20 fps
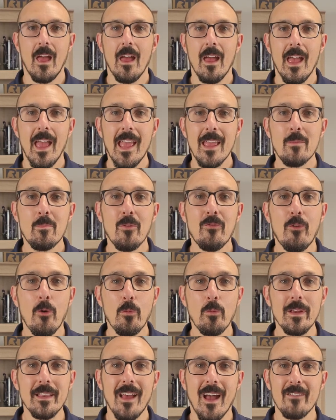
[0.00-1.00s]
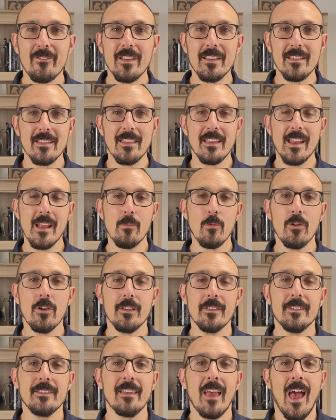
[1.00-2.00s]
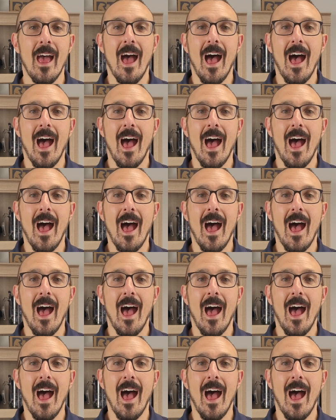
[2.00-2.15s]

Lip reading: Hey, before we dive into the neighborhoods,